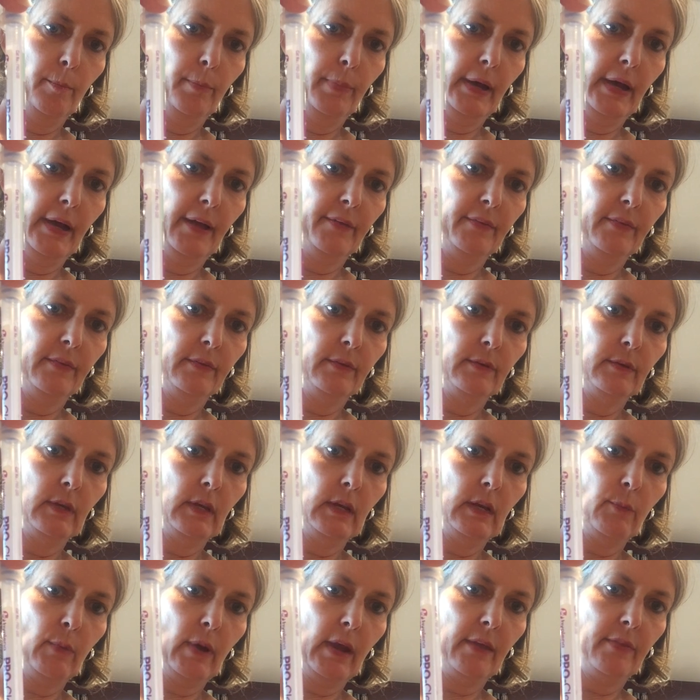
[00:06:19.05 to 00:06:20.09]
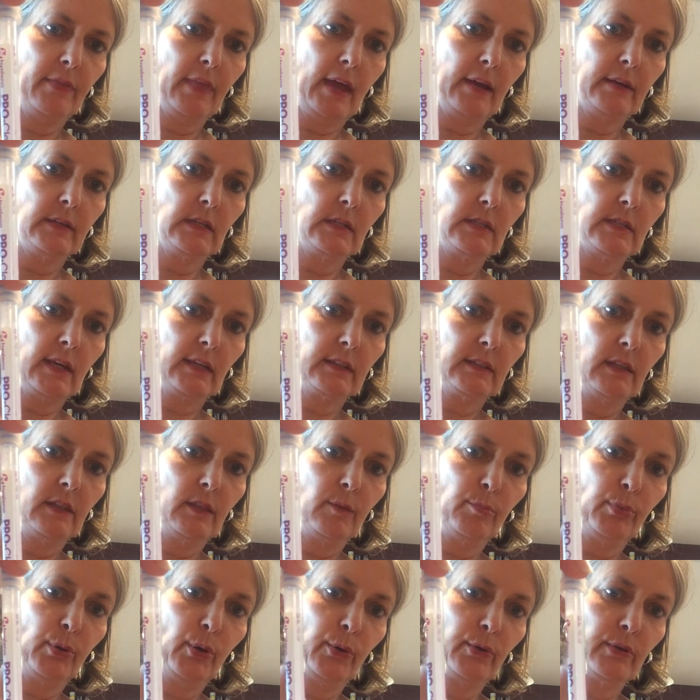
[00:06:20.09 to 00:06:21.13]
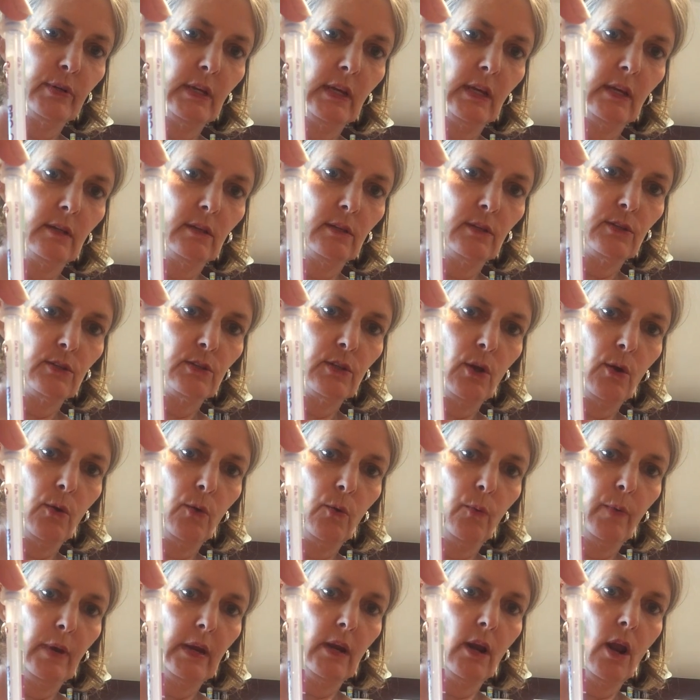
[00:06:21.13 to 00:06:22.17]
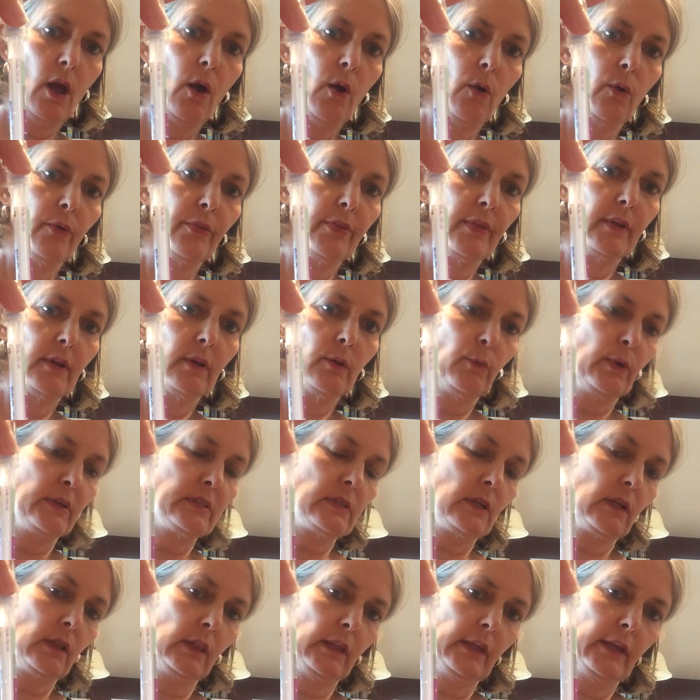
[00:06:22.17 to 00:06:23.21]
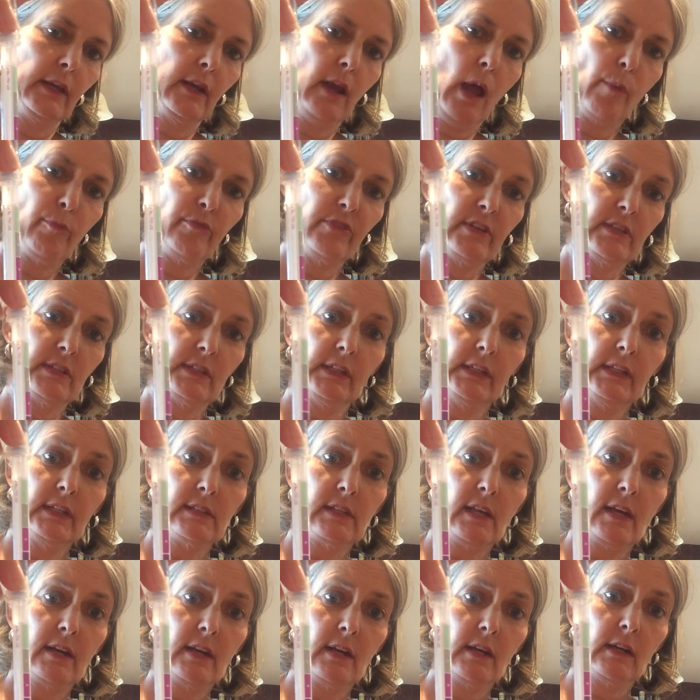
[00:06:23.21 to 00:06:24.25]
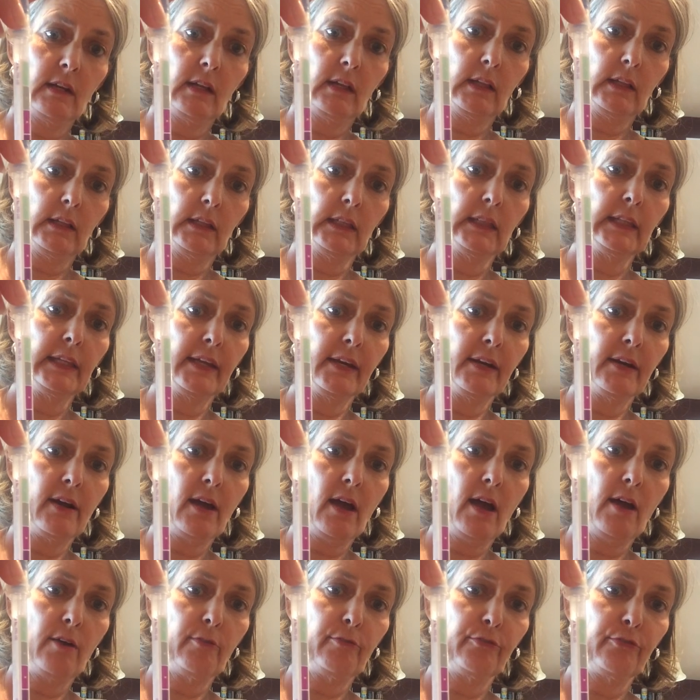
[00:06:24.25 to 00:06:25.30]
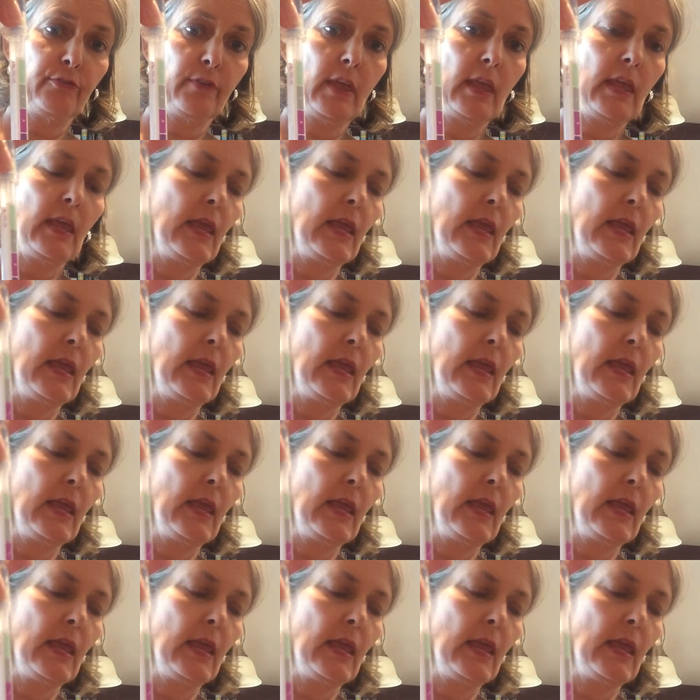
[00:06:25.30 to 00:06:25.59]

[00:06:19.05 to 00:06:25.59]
But anyway, that detected the protein, so we know that it wasn't clean, obviously, because I didn't clean it off.